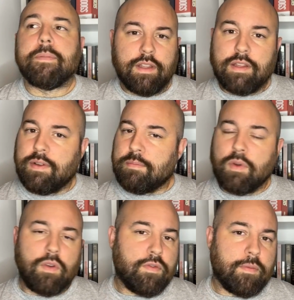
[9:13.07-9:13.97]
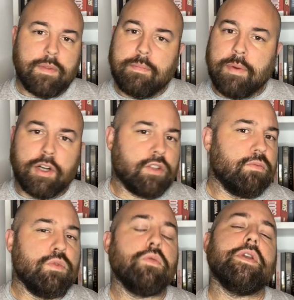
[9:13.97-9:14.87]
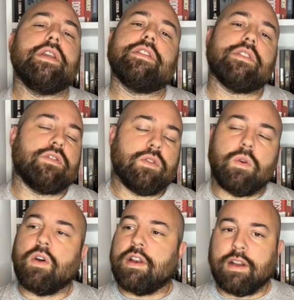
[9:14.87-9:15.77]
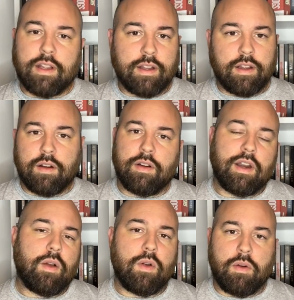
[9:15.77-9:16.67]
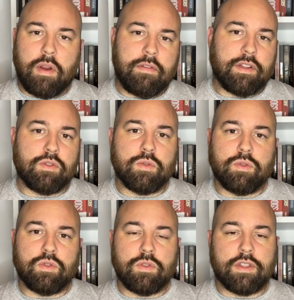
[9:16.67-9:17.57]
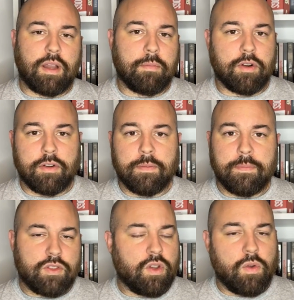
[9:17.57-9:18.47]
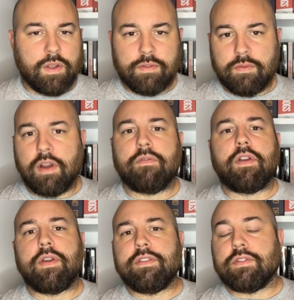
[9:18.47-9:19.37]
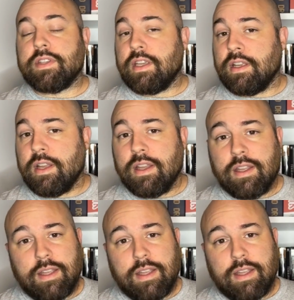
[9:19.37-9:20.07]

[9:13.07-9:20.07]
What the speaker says: then the Batmobile from the Barton movies, and so on, like, are now arriving to the Tumblr. So it was very interesting.